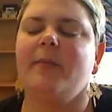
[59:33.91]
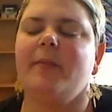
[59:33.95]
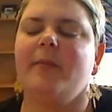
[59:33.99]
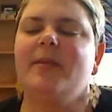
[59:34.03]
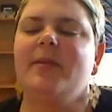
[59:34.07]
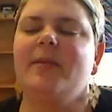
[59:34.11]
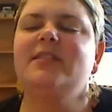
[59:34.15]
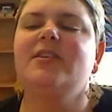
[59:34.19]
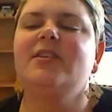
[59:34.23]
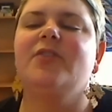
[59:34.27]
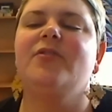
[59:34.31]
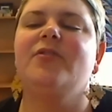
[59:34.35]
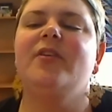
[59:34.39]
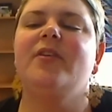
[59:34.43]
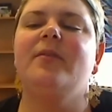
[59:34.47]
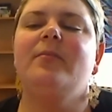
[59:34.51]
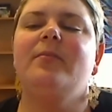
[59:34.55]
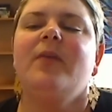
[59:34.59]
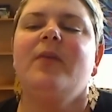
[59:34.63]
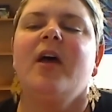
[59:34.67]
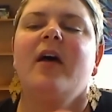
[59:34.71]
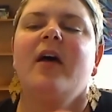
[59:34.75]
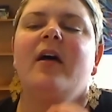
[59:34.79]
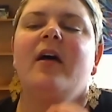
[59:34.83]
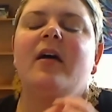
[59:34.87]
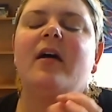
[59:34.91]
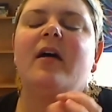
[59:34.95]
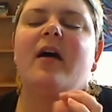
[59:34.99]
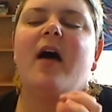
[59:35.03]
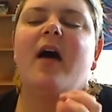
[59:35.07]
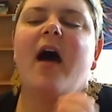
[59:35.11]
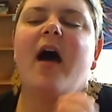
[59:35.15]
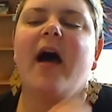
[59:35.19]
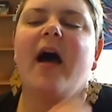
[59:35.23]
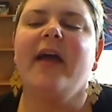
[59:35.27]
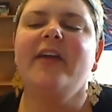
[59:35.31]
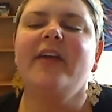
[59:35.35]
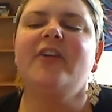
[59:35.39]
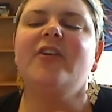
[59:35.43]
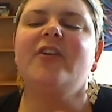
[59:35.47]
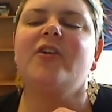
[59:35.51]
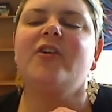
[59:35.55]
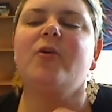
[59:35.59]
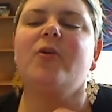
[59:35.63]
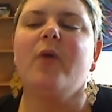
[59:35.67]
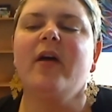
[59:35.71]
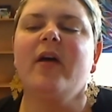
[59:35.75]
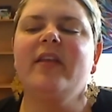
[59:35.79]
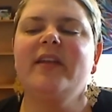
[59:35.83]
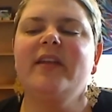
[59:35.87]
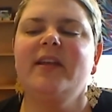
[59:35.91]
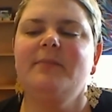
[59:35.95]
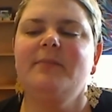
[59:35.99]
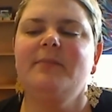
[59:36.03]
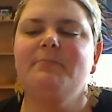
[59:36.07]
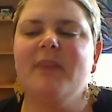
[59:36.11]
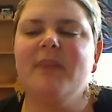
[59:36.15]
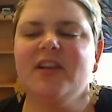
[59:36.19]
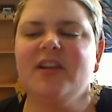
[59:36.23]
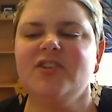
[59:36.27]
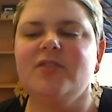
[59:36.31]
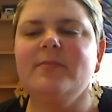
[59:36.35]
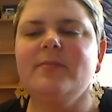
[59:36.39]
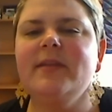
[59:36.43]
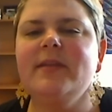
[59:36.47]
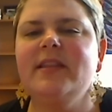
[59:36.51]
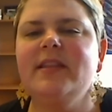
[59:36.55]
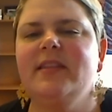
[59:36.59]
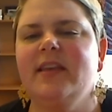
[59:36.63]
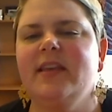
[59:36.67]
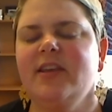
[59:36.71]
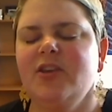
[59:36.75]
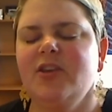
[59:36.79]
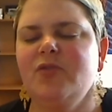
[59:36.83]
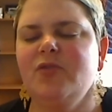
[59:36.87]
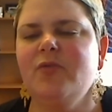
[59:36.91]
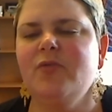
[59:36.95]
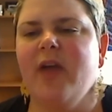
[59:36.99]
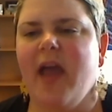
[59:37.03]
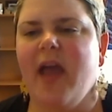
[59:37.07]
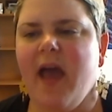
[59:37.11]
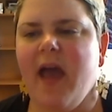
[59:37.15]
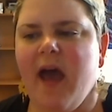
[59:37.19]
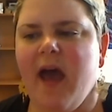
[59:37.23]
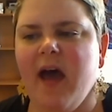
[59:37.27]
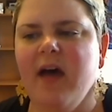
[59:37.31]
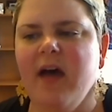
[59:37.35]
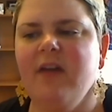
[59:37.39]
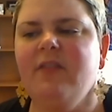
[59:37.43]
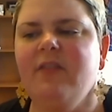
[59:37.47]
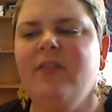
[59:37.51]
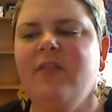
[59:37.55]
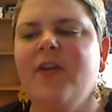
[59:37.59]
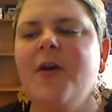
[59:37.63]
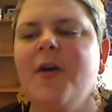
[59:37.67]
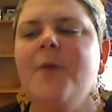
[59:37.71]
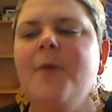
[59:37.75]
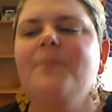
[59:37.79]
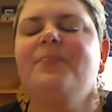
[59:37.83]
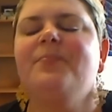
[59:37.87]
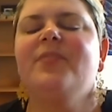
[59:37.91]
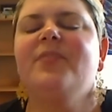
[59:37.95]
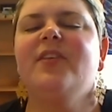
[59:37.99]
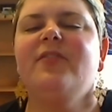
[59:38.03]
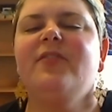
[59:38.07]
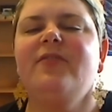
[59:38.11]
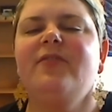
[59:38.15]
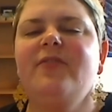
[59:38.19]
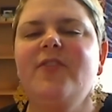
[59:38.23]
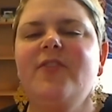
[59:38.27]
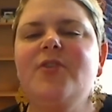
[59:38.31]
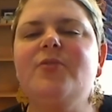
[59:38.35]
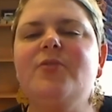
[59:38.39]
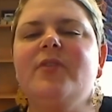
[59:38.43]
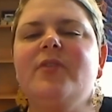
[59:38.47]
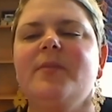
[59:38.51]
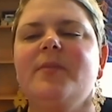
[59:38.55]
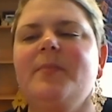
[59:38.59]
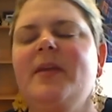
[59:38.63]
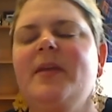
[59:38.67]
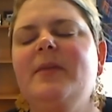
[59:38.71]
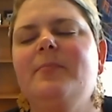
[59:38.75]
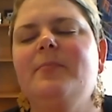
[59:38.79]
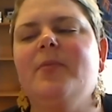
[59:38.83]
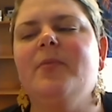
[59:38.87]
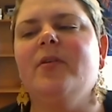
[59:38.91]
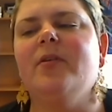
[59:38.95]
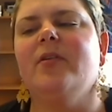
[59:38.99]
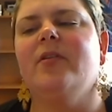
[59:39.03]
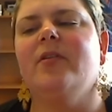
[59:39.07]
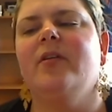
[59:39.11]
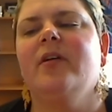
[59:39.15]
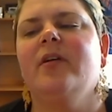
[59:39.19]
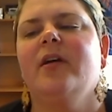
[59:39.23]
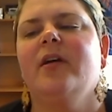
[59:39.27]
And so the higher quality measurement that you have, the fewer people